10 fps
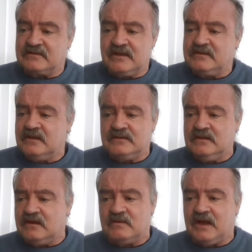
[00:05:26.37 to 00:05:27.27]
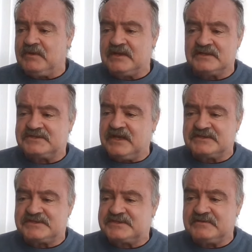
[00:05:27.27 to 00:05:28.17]
you know, I mean, it
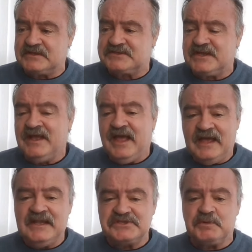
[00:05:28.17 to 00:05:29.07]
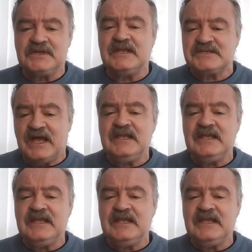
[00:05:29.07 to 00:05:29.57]
is what it is.